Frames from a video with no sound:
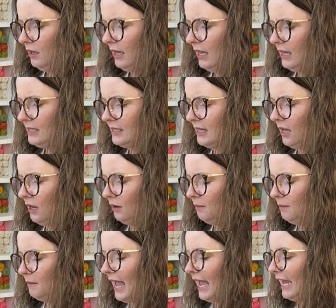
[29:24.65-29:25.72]
S L
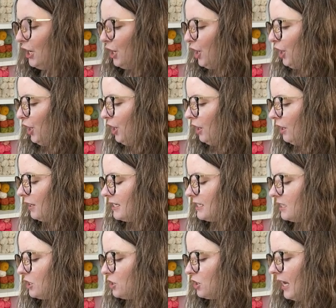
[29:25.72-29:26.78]
Mayor, is
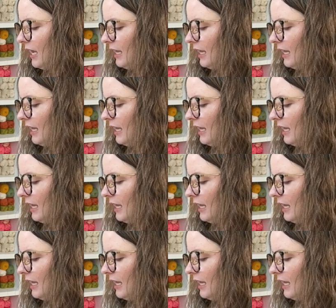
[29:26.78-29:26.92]
the J